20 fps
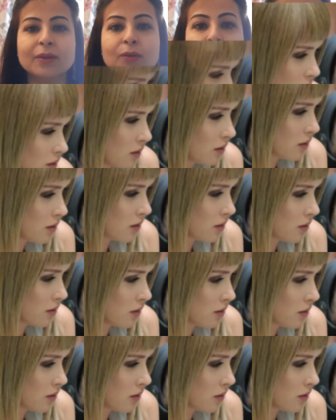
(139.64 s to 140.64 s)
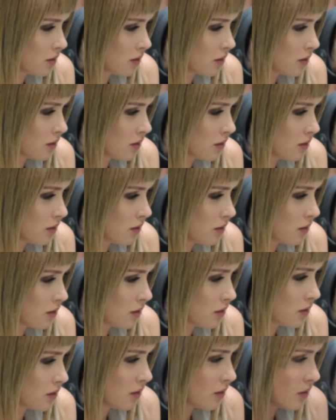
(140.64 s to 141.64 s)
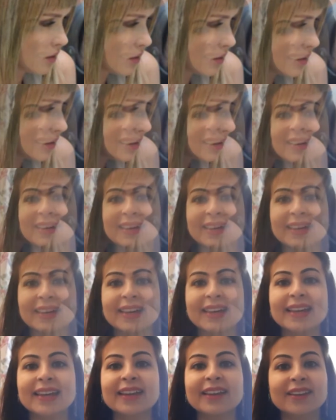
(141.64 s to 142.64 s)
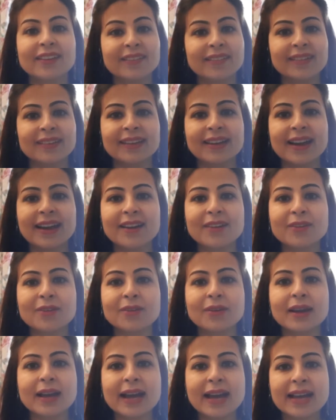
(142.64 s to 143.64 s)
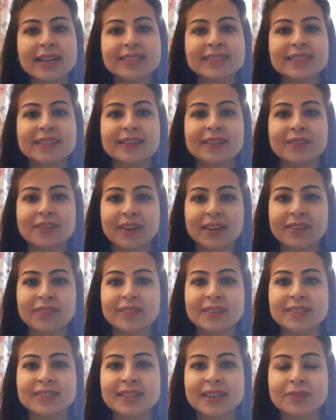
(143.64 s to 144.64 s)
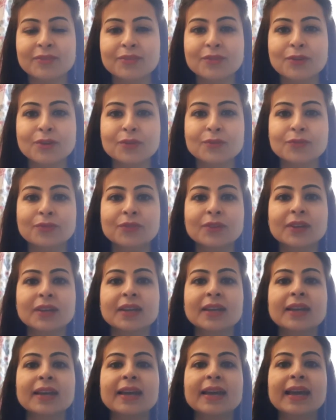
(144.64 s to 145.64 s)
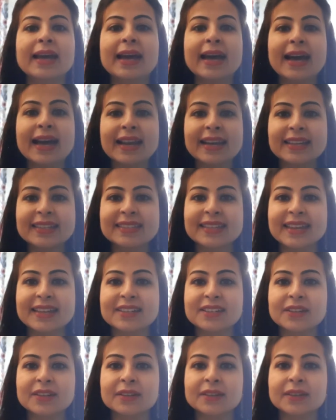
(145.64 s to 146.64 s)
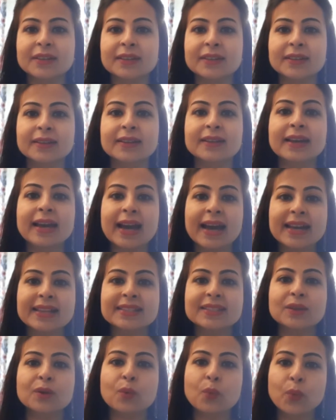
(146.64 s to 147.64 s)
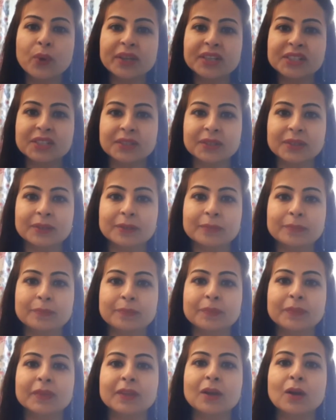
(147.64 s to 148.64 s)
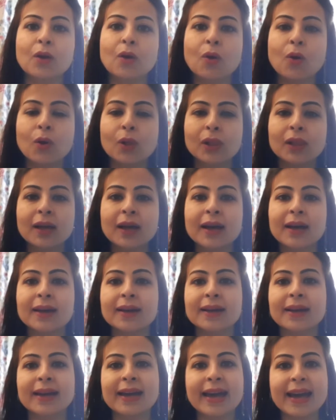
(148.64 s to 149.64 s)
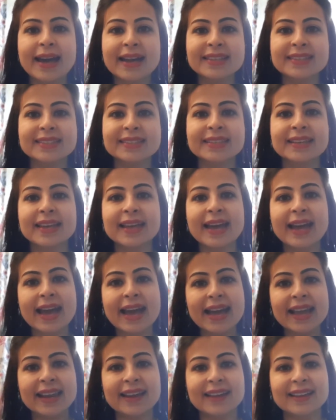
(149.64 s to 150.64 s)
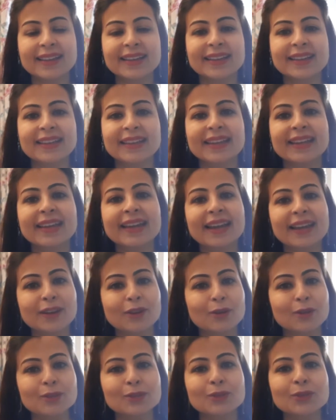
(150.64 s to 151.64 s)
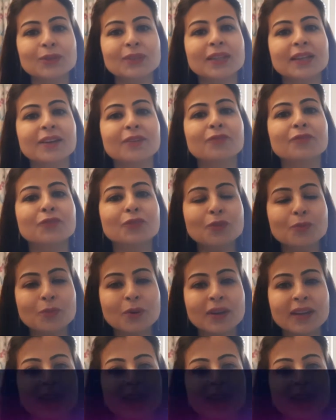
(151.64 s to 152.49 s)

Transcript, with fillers: who assumes the function of Ariza, Kirill Karo as Gregory Saffron, Alexander as Victor, Olga as Alla, and also there are few more